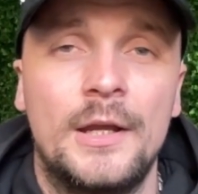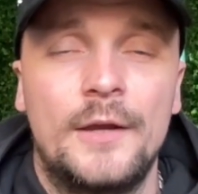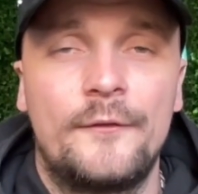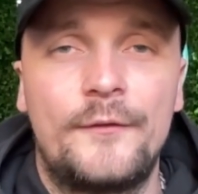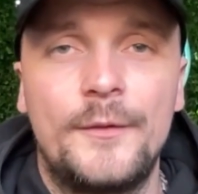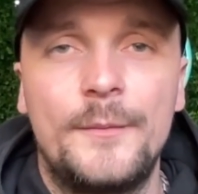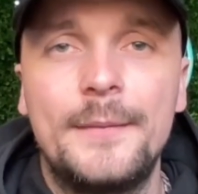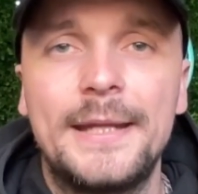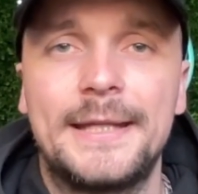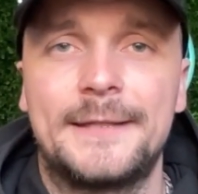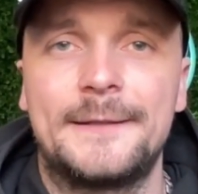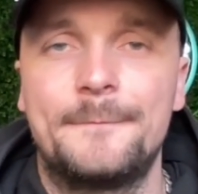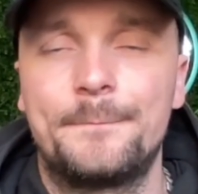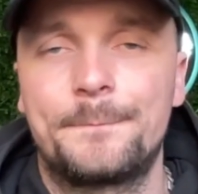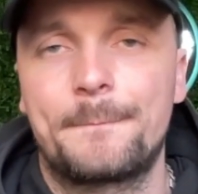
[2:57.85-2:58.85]
For
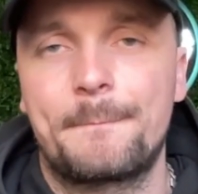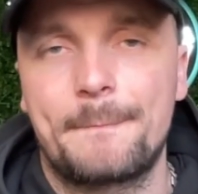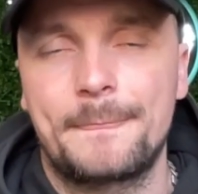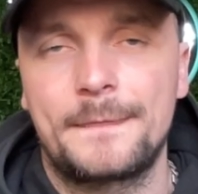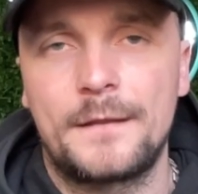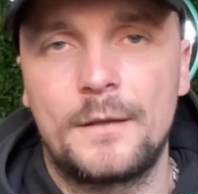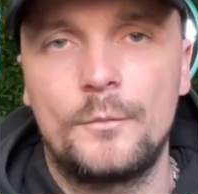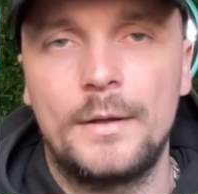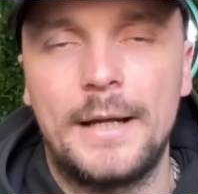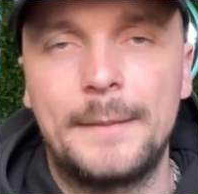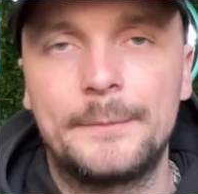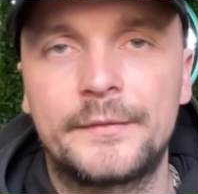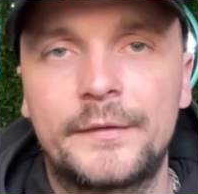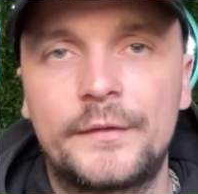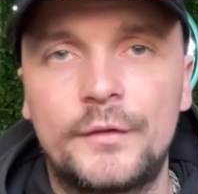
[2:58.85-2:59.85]
me,
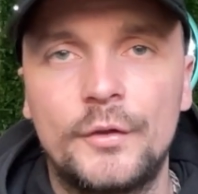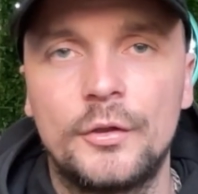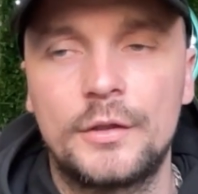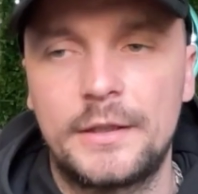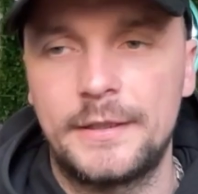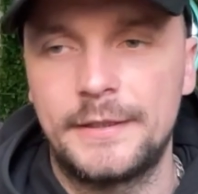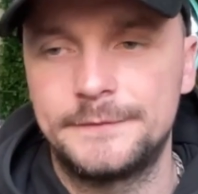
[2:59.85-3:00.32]
I'm stuck